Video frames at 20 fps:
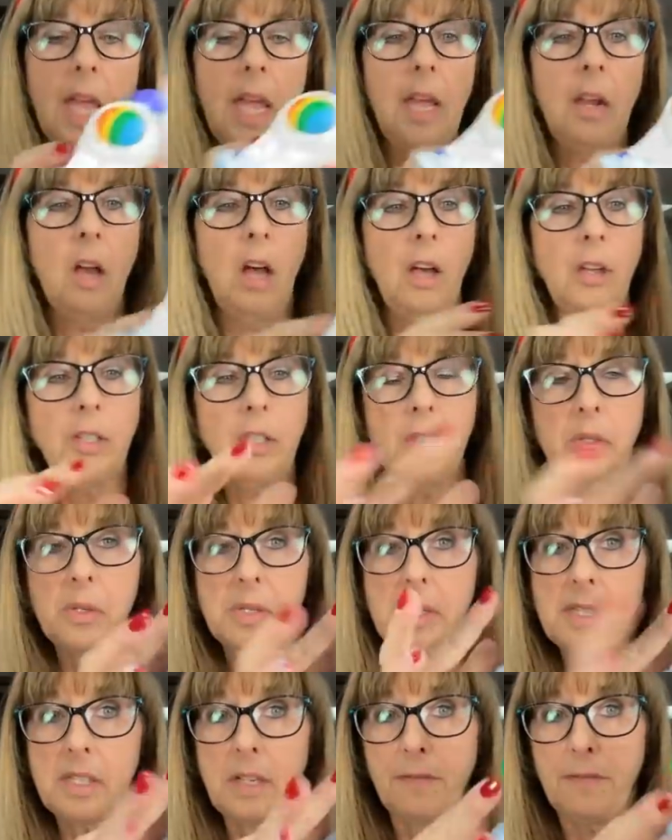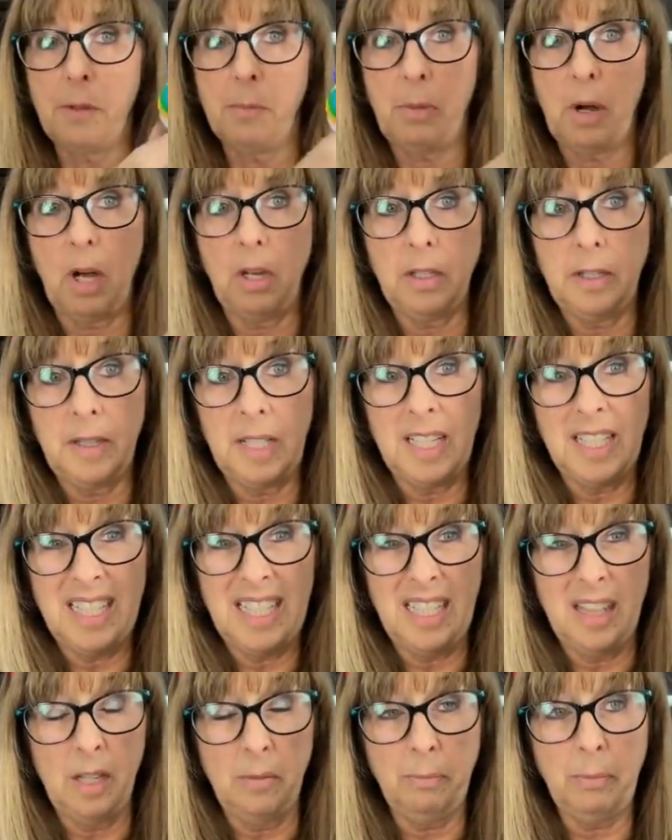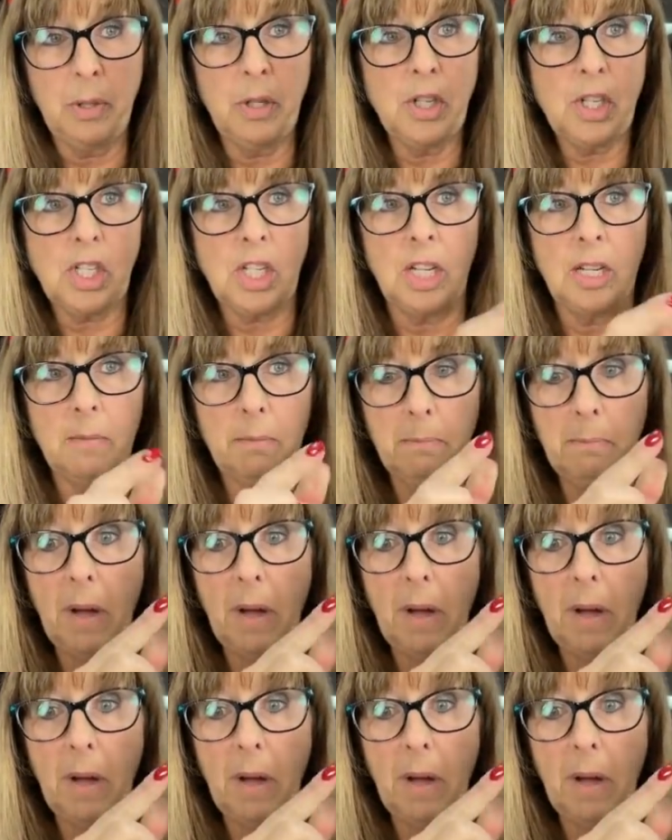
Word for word: And all you do is stuff the ball in there and then push it.